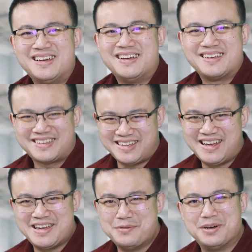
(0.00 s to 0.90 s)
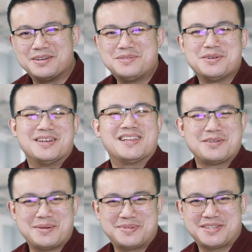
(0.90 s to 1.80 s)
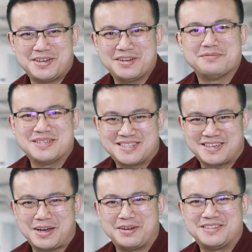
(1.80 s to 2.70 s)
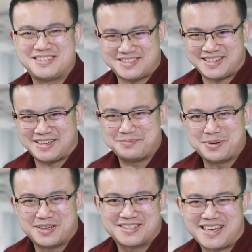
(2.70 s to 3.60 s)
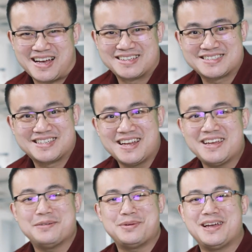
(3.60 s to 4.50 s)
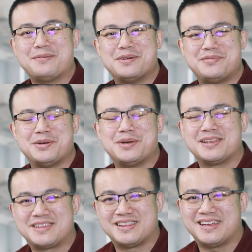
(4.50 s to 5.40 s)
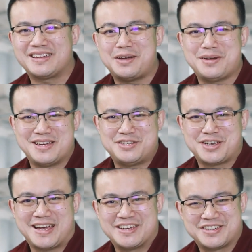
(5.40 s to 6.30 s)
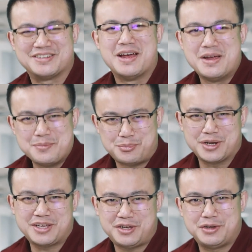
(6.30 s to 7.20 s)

G'day and welcome to another episode of Mr. Code's Steam podcast. Today we are reviewing the LEGO Education BricQ